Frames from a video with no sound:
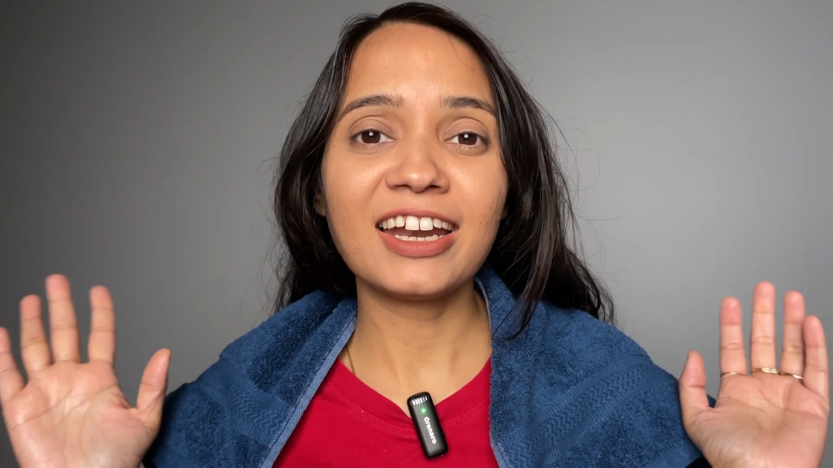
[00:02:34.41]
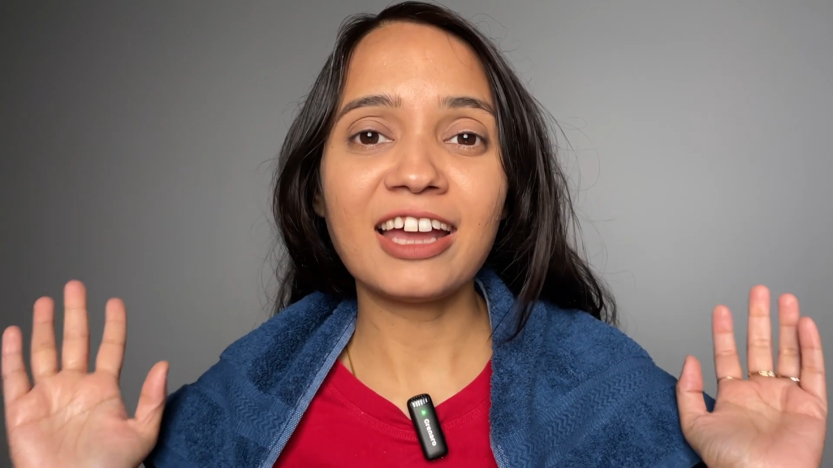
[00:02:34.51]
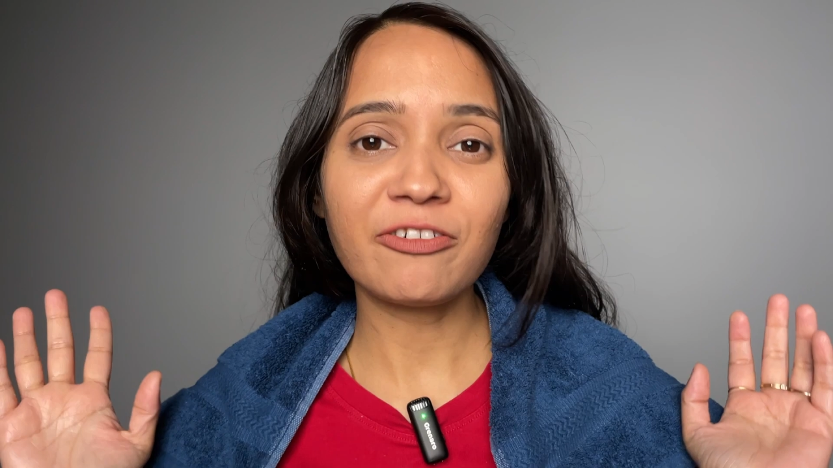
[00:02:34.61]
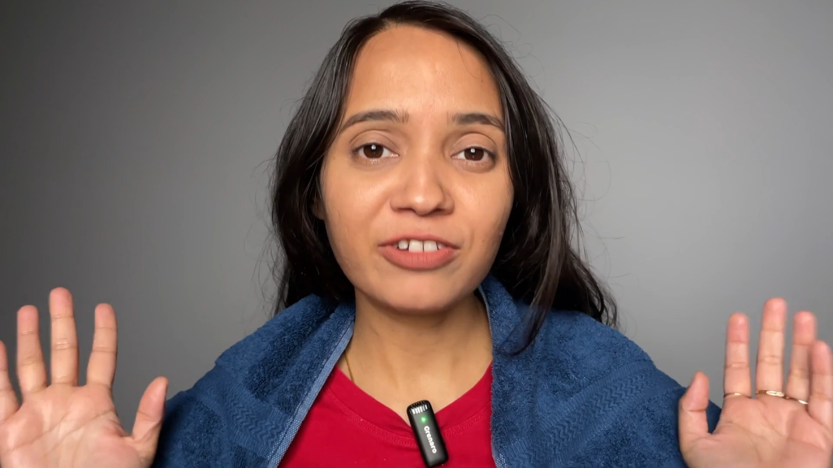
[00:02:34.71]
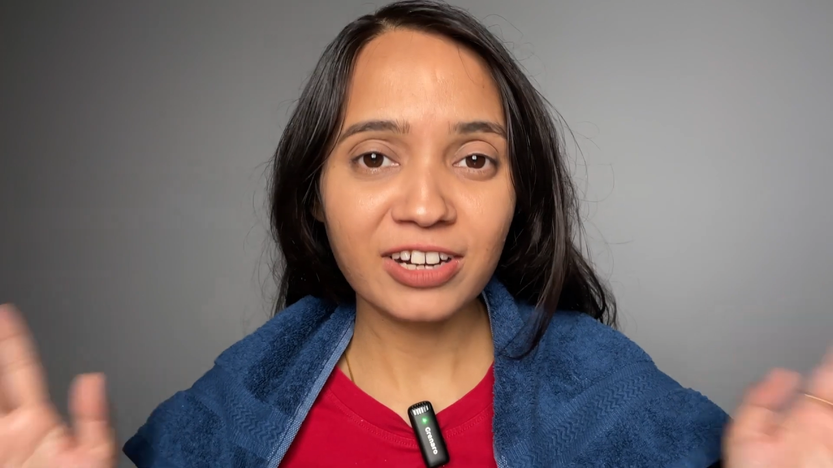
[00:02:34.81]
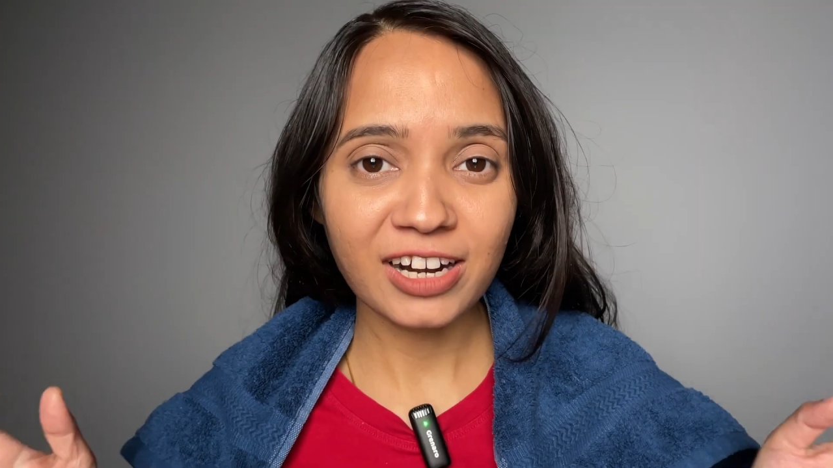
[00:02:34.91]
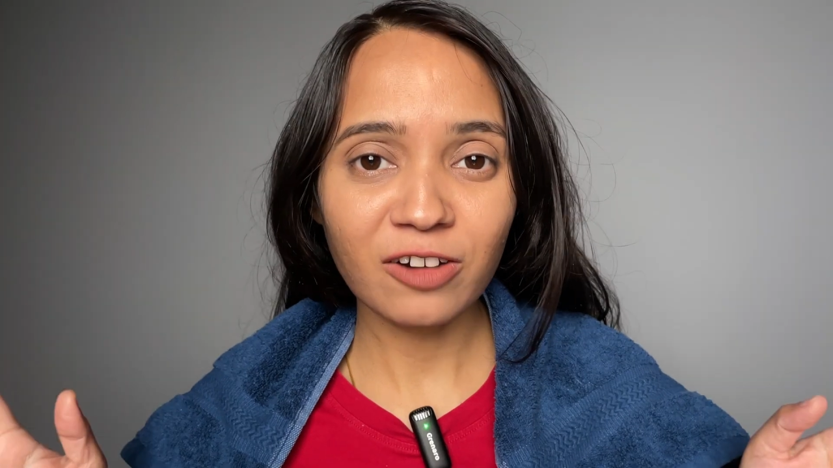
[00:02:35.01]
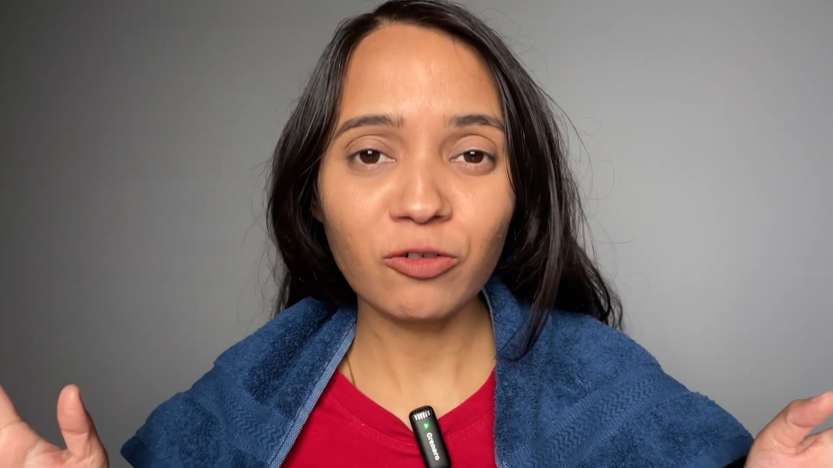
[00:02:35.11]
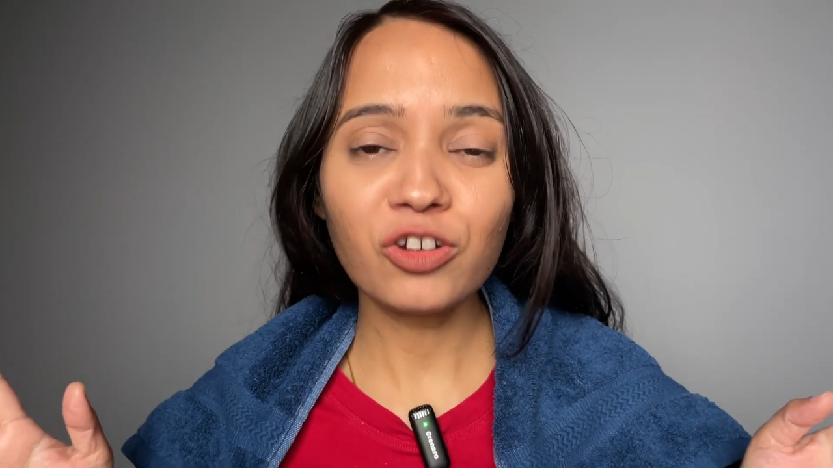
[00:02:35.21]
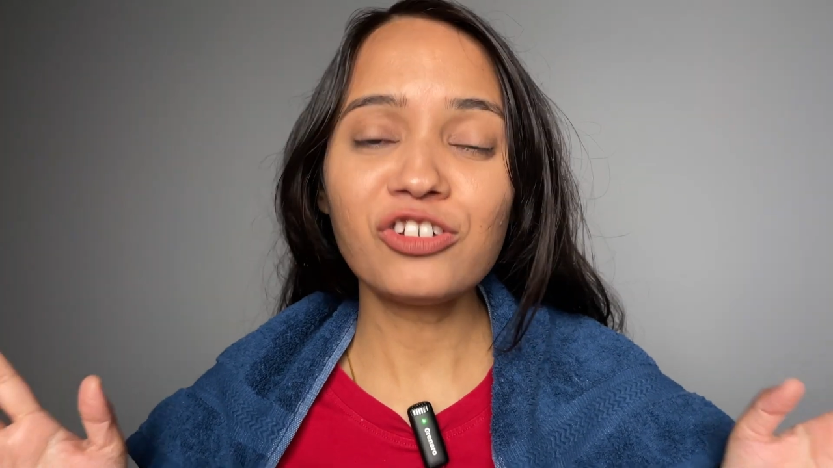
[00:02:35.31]
and after
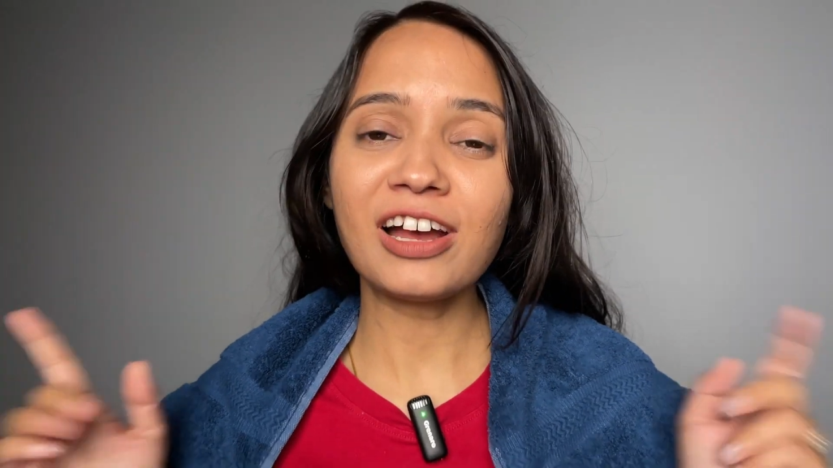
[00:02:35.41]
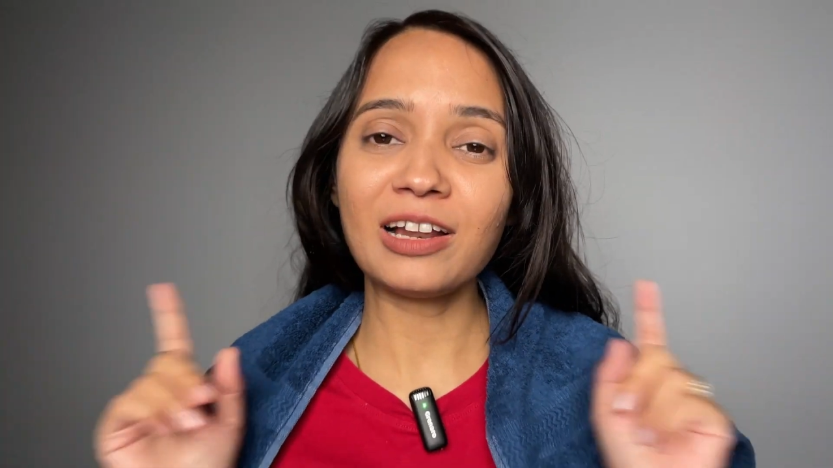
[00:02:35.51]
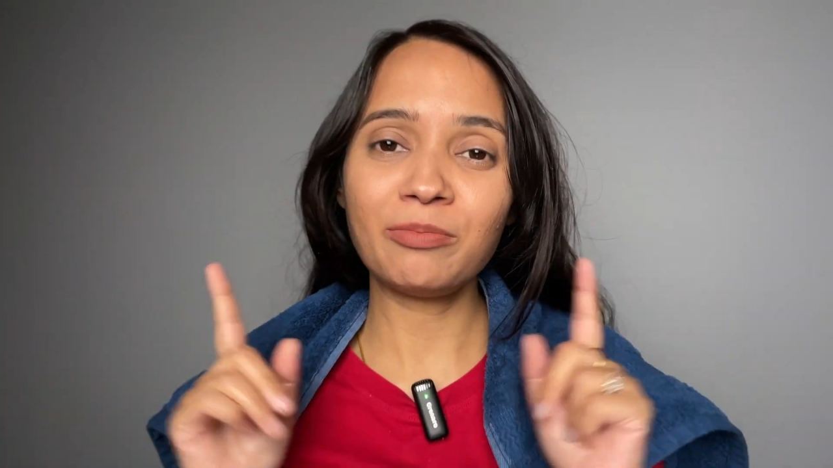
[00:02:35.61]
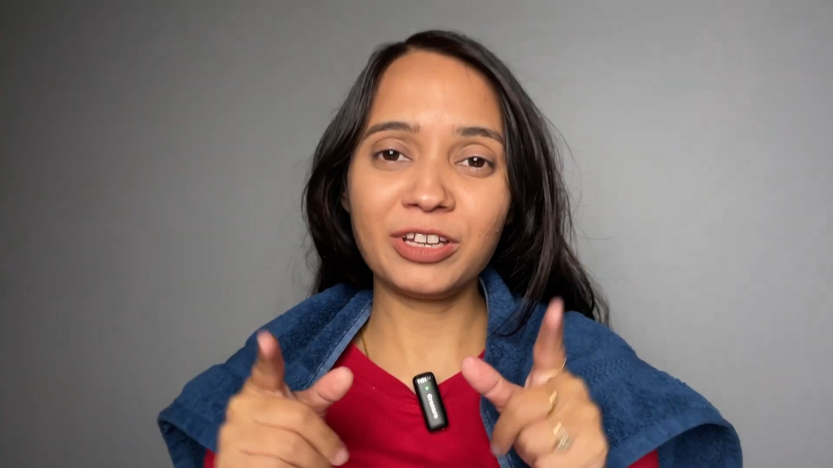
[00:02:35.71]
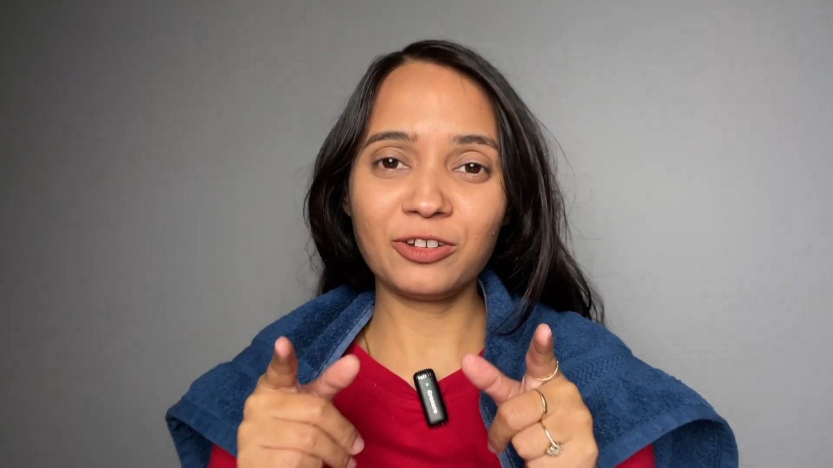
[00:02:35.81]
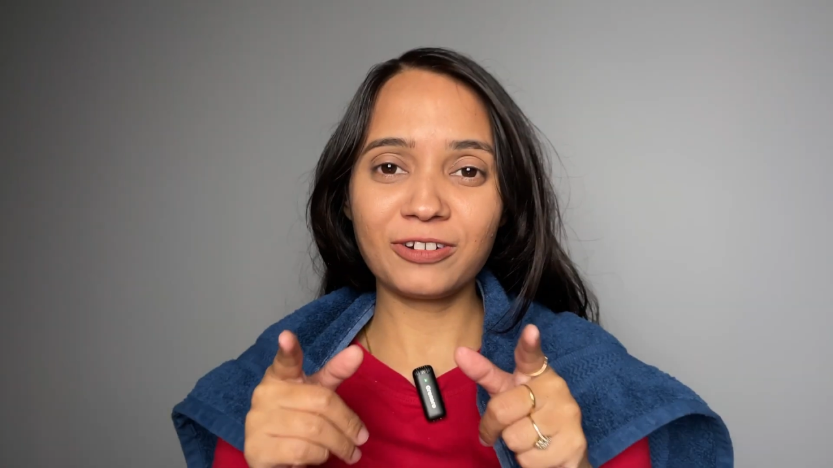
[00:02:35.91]
hair wash I'll meet